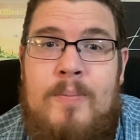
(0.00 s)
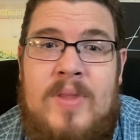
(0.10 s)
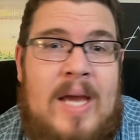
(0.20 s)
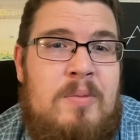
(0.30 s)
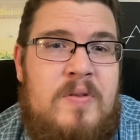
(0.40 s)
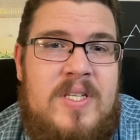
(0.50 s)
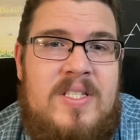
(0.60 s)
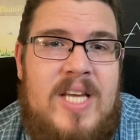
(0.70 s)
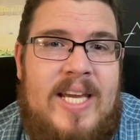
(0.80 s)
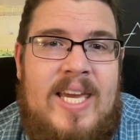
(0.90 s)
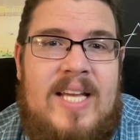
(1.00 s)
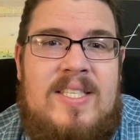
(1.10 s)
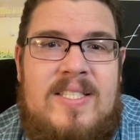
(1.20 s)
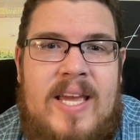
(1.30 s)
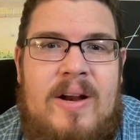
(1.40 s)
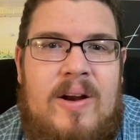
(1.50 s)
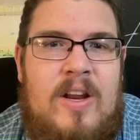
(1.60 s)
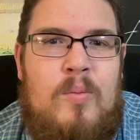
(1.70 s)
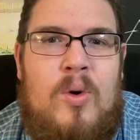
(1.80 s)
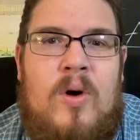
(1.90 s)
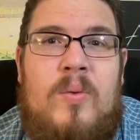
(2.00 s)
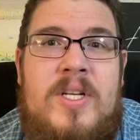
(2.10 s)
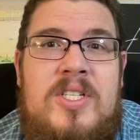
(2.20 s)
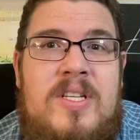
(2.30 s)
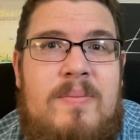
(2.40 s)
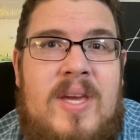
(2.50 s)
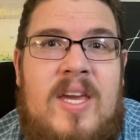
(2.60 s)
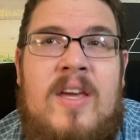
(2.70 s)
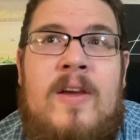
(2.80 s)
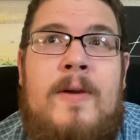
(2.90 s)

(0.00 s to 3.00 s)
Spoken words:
That moves into I Can't Stay Here Anymore, which to me